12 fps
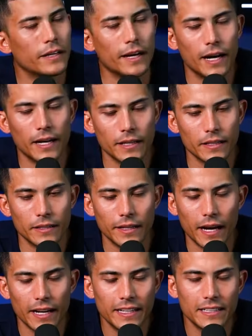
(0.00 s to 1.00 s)
Got it.
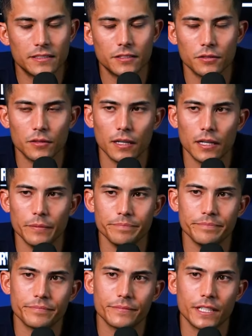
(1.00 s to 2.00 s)
Yeah, I need to
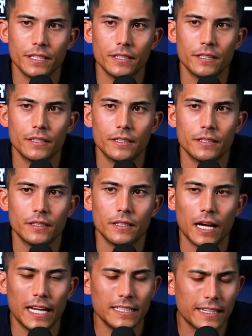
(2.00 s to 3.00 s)
um
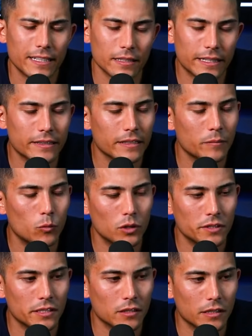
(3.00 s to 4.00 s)
I need to take LinkedIn more
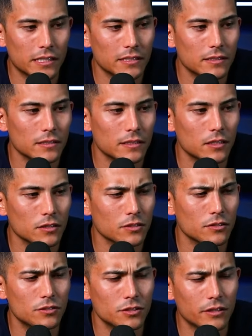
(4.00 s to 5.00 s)
serious and
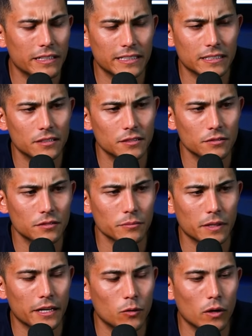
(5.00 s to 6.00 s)
also too I need to do some
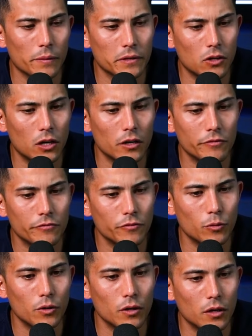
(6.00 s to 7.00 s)
kind of webinar
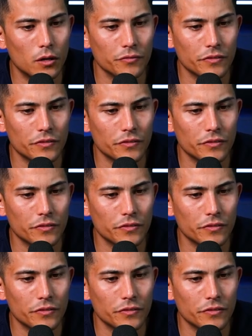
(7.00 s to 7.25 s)
for our mm.